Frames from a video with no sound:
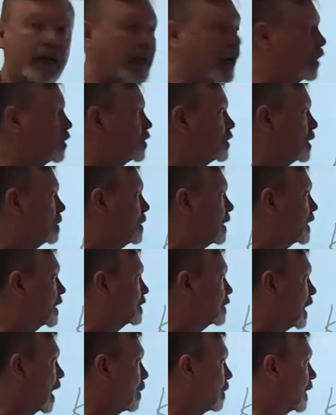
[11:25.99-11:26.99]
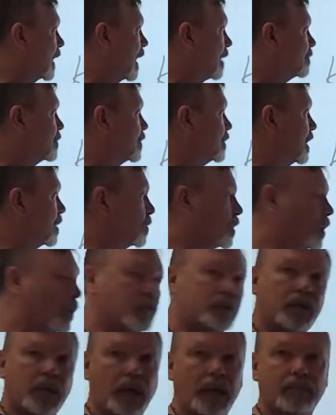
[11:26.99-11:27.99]
energy because I would have 0
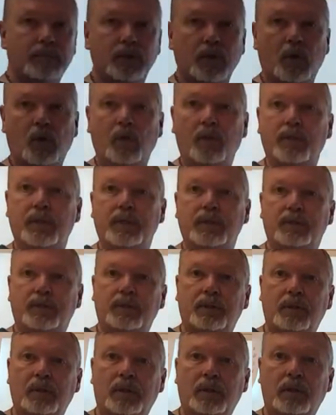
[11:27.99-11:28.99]
times all this.